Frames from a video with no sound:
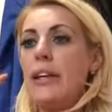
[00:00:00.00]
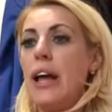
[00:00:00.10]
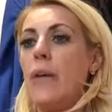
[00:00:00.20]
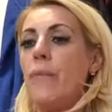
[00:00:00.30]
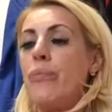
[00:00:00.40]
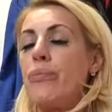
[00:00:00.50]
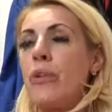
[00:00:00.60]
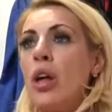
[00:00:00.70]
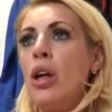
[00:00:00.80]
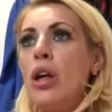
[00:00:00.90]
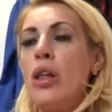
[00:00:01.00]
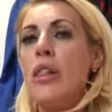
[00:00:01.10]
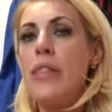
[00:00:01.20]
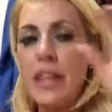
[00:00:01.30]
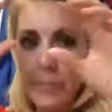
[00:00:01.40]
Now,
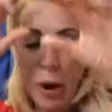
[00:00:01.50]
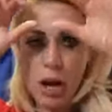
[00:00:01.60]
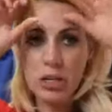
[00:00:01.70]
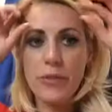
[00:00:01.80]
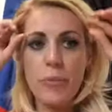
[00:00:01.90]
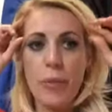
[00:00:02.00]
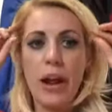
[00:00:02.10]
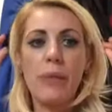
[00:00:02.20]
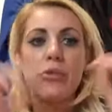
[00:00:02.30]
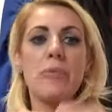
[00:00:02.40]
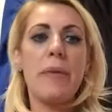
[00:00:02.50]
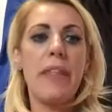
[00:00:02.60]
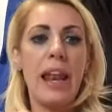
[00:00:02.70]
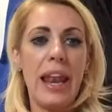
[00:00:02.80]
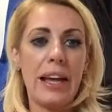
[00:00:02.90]
this part of the brain would have been
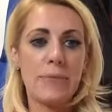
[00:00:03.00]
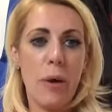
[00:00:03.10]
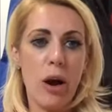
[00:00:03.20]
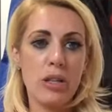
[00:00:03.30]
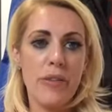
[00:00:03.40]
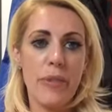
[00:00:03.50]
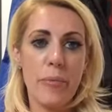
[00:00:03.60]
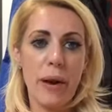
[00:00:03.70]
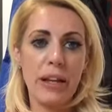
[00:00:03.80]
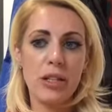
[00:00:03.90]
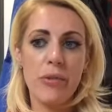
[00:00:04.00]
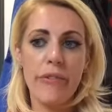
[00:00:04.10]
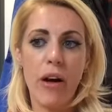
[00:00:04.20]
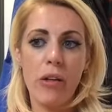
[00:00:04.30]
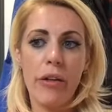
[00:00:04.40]
the last part of the brain to
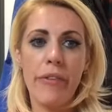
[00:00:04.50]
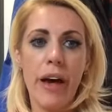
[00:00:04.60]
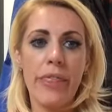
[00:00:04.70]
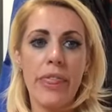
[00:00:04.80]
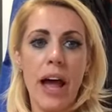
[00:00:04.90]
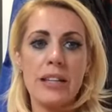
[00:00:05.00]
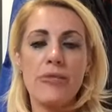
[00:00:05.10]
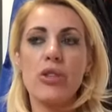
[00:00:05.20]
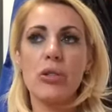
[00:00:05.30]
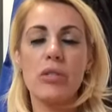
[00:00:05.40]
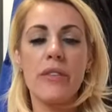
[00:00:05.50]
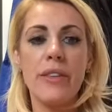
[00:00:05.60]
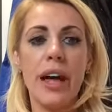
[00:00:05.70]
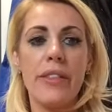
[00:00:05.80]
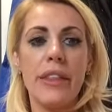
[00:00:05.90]
evolve, and as a result of
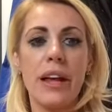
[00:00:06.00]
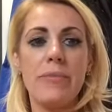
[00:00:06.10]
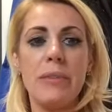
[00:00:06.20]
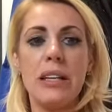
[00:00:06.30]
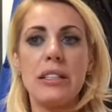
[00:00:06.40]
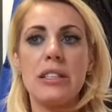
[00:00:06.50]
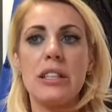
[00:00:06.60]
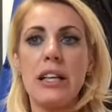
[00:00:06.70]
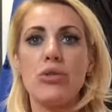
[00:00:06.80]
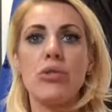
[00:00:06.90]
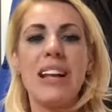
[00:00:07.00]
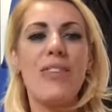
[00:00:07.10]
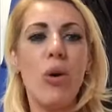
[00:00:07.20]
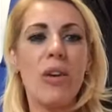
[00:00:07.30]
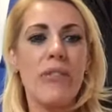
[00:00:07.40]
that, that means it does
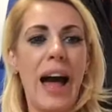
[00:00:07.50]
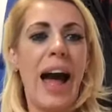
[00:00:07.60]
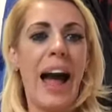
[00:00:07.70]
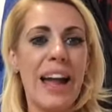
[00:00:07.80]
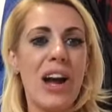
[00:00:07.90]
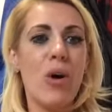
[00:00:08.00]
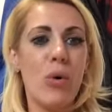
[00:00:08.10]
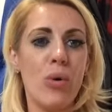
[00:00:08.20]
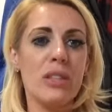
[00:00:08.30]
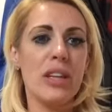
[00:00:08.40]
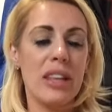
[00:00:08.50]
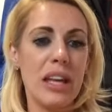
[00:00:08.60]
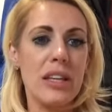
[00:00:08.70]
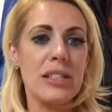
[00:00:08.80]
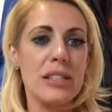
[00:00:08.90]
like all of the higher order
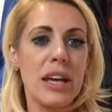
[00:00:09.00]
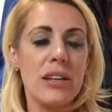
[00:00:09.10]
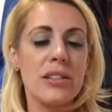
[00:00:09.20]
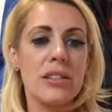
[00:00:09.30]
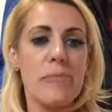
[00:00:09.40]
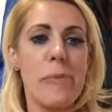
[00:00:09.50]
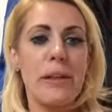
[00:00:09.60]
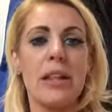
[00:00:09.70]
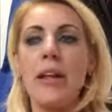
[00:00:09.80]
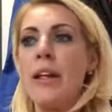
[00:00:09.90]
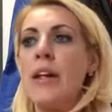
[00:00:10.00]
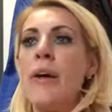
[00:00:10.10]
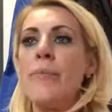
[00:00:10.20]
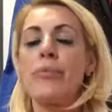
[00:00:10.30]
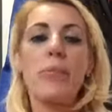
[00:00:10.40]
thinking skills, the
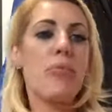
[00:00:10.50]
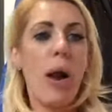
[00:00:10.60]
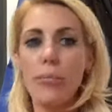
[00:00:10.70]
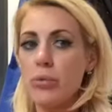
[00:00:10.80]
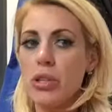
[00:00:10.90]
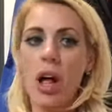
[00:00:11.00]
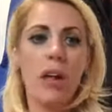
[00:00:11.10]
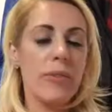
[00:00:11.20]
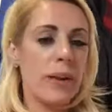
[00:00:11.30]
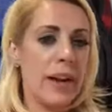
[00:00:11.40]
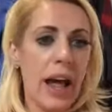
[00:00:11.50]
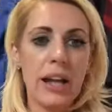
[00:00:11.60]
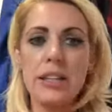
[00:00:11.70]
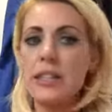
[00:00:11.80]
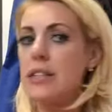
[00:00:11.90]
problem solving,
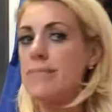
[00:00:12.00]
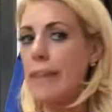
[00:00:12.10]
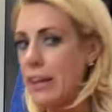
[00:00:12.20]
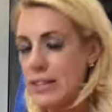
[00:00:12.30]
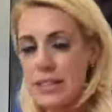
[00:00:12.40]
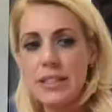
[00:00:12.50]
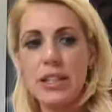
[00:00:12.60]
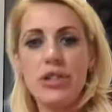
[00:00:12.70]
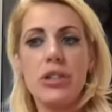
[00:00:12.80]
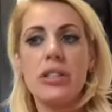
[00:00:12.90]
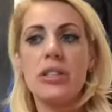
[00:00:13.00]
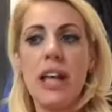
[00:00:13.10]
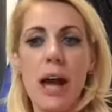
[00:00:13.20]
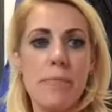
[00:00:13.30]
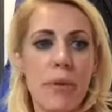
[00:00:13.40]
analysis, making decisions,
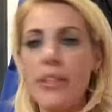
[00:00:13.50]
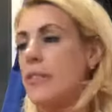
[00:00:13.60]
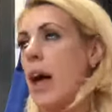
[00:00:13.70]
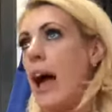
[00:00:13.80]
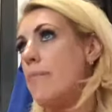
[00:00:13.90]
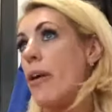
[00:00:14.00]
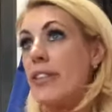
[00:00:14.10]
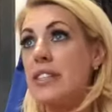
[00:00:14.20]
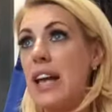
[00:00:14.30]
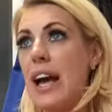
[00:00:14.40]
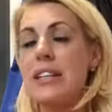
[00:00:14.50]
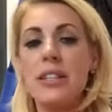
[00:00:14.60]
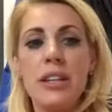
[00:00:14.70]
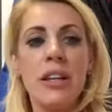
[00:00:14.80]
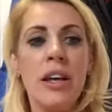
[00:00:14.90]

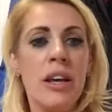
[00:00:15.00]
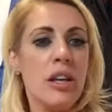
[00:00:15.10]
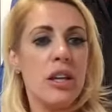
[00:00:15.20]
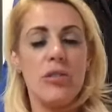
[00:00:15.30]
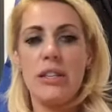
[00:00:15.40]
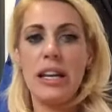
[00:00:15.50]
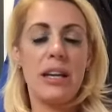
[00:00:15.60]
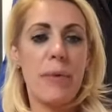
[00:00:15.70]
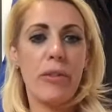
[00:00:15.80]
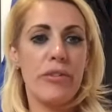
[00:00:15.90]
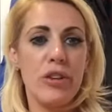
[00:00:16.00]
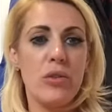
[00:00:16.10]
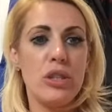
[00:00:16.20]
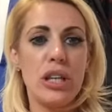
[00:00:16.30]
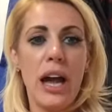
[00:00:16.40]
hypothesizing, thinking about the
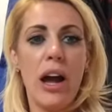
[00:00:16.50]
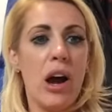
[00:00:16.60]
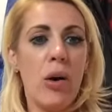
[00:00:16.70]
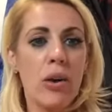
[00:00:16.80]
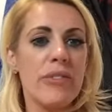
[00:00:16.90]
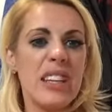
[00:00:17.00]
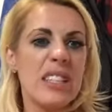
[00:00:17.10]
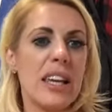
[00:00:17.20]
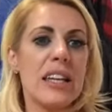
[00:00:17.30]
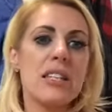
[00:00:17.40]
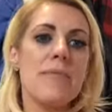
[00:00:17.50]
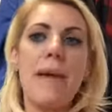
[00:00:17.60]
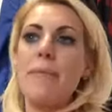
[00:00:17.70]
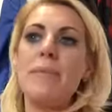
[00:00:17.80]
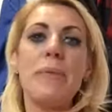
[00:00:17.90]
future, all of these things that
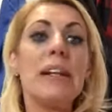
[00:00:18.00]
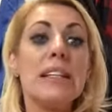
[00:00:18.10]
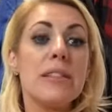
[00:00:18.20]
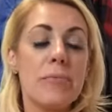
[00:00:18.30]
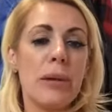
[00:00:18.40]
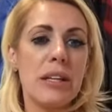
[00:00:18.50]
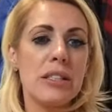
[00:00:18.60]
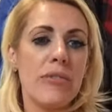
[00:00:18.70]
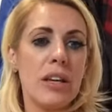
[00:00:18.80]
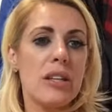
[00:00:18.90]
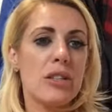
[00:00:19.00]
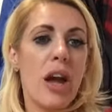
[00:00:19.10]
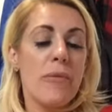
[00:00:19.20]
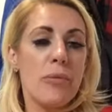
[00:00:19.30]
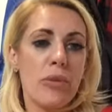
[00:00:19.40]
maybe billions and billions of years
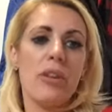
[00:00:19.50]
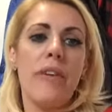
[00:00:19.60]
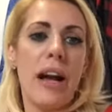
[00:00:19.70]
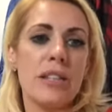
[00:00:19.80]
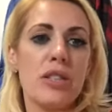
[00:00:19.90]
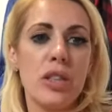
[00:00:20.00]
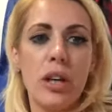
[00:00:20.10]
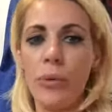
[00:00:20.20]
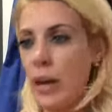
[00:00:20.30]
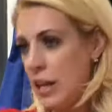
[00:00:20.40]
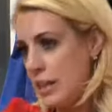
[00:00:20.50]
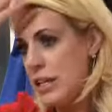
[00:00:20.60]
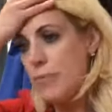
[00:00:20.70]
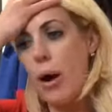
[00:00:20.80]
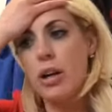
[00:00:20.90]
ago we wouldn't have had to do.
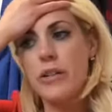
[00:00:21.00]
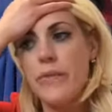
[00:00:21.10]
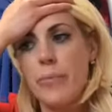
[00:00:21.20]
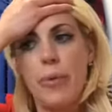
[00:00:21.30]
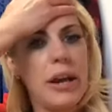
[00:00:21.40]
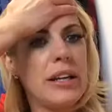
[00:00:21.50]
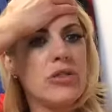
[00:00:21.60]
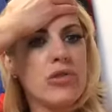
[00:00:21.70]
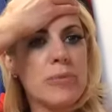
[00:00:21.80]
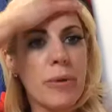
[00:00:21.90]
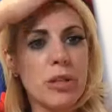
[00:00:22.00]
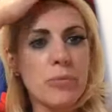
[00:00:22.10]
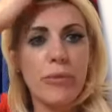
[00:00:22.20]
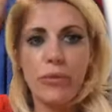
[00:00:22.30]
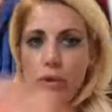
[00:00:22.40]
This part of the brain is
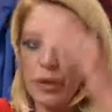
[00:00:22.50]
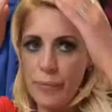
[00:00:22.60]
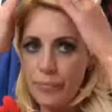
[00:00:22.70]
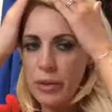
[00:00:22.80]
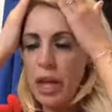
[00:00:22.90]
responsible for them.